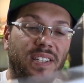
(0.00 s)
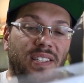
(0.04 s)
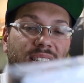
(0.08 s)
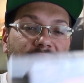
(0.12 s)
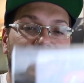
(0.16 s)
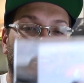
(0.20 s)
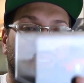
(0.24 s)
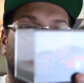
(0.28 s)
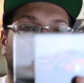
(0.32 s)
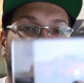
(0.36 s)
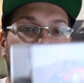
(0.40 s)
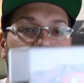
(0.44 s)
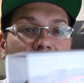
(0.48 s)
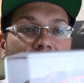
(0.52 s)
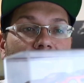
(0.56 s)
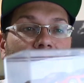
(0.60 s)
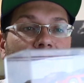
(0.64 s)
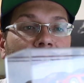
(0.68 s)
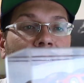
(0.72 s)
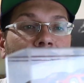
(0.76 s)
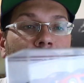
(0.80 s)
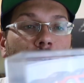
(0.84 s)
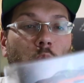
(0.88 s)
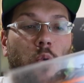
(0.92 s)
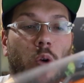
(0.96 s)
This is a
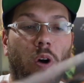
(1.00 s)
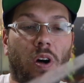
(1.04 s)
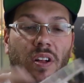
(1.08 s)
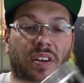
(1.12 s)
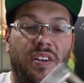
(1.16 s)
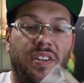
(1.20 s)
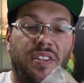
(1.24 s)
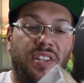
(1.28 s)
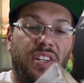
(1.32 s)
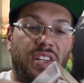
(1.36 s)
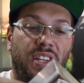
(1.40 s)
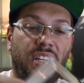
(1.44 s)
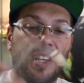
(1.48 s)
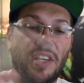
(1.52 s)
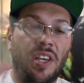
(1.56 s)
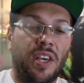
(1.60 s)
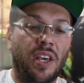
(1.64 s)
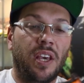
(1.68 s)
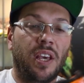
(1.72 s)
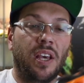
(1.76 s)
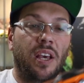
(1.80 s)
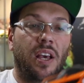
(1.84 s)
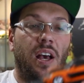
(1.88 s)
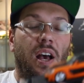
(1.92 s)
high quality